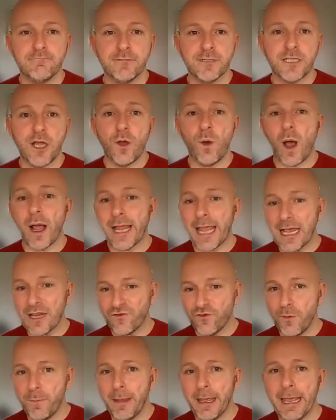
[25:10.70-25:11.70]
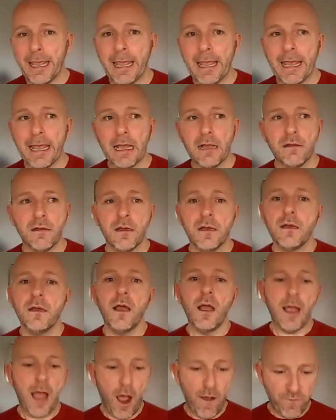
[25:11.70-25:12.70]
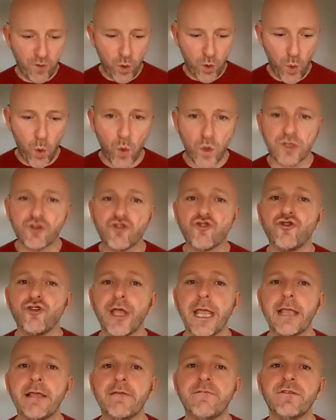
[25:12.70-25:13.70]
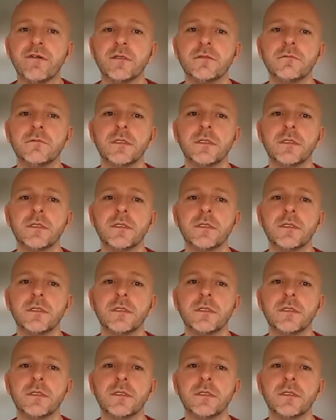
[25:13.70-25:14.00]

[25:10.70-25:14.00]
So I guess from here, of course, grieve,